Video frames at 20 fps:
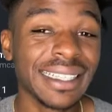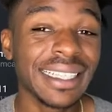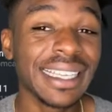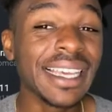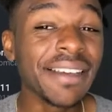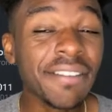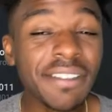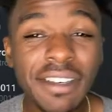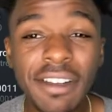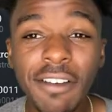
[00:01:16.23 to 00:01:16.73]

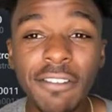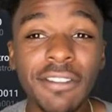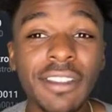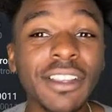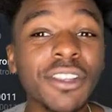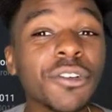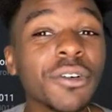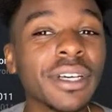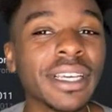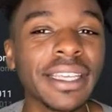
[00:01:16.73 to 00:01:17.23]
even if the
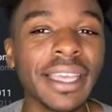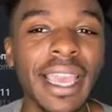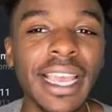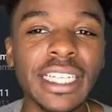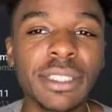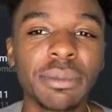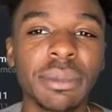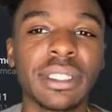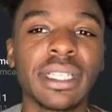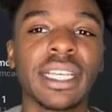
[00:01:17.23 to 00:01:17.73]
little
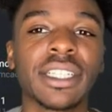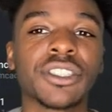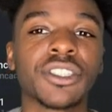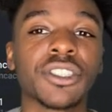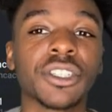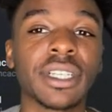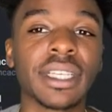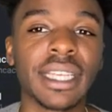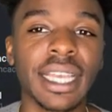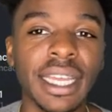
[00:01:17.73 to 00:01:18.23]
engagement that
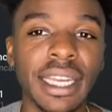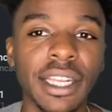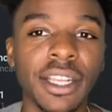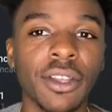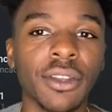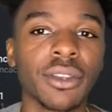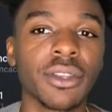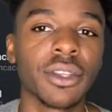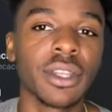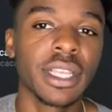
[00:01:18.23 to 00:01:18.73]
you're getting
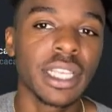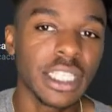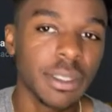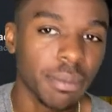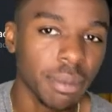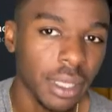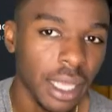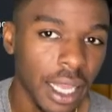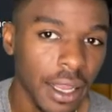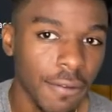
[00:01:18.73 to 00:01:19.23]
on this
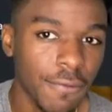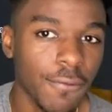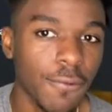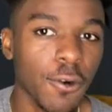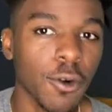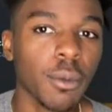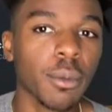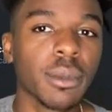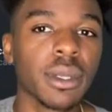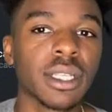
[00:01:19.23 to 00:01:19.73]

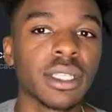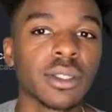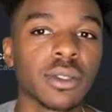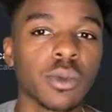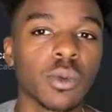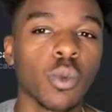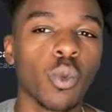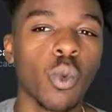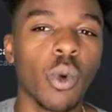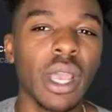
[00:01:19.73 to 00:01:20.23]
platform,
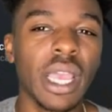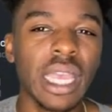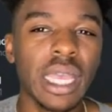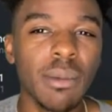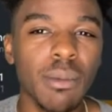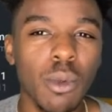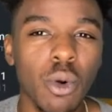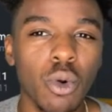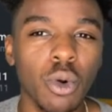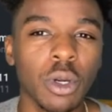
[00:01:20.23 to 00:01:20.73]
it's way
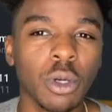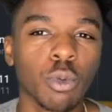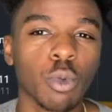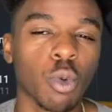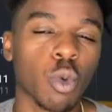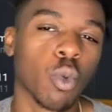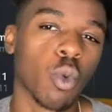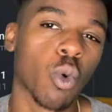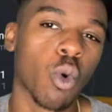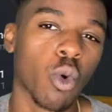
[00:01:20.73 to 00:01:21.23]
more
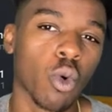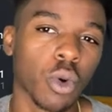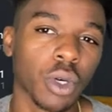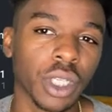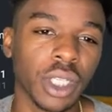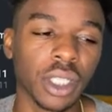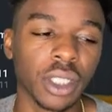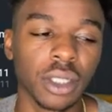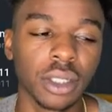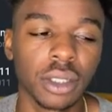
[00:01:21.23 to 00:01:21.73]

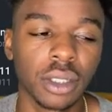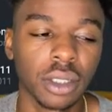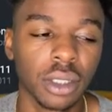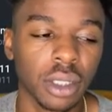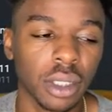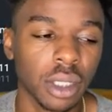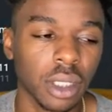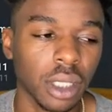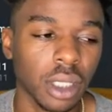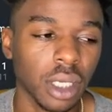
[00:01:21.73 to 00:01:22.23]
rewarding.
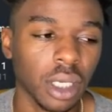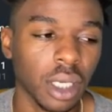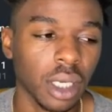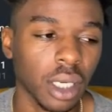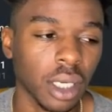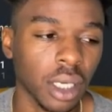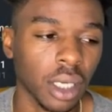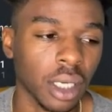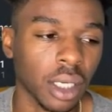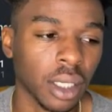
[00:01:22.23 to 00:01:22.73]

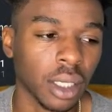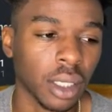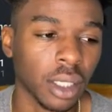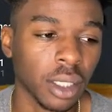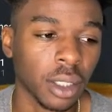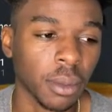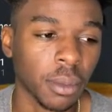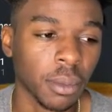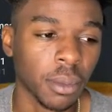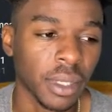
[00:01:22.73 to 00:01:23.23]

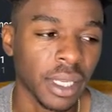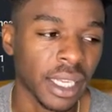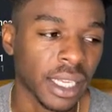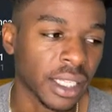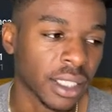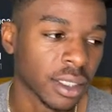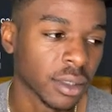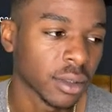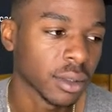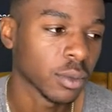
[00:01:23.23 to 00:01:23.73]

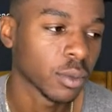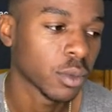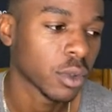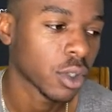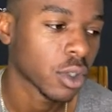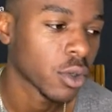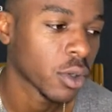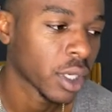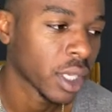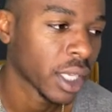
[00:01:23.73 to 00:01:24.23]
And we'll
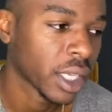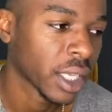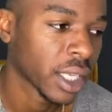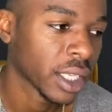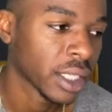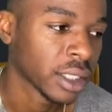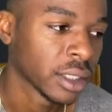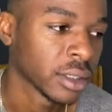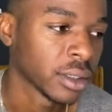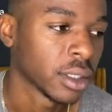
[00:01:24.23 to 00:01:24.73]
go
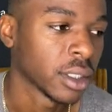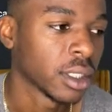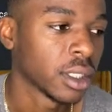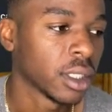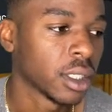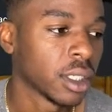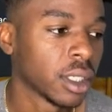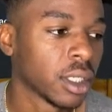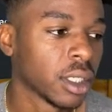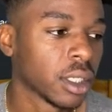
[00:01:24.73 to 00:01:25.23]
ahead and
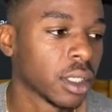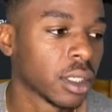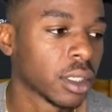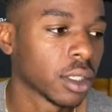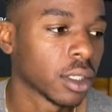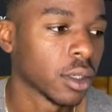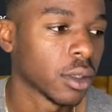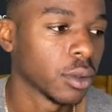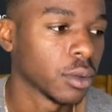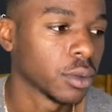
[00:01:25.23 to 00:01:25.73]

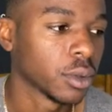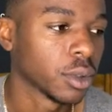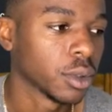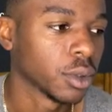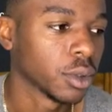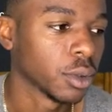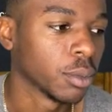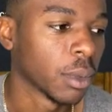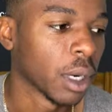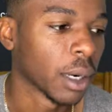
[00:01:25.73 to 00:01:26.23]
go
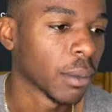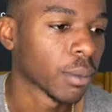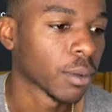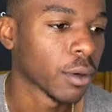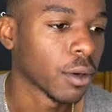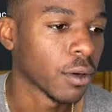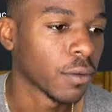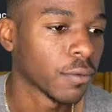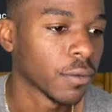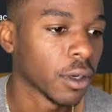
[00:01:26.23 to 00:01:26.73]
to my
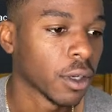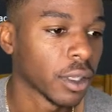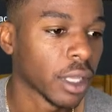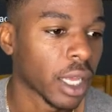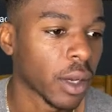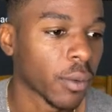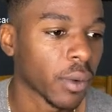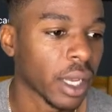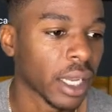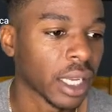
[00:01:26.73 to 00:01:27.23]
profile.
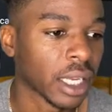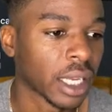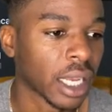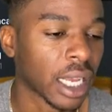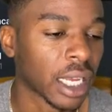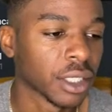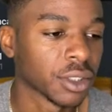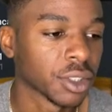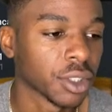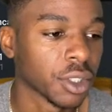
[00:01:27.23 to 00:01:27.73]
That way I can
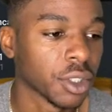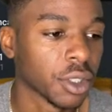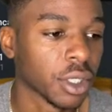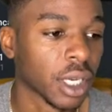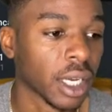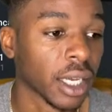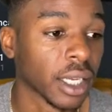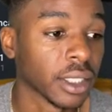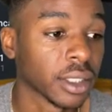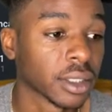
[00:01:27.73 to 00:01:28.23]
kind of show you
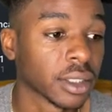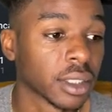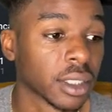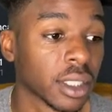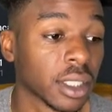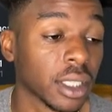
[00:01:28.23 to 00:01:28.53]
guys,